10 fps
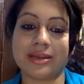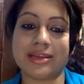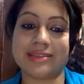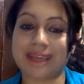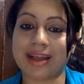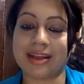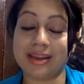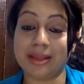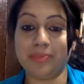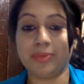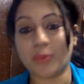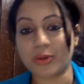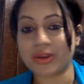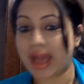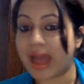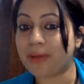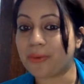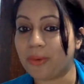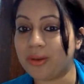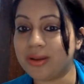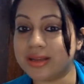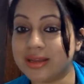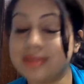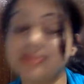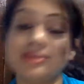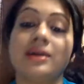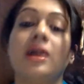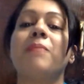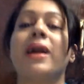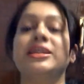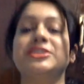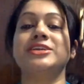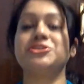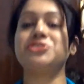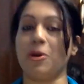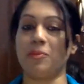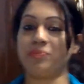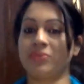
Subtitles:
exactly what I call is a parenting job.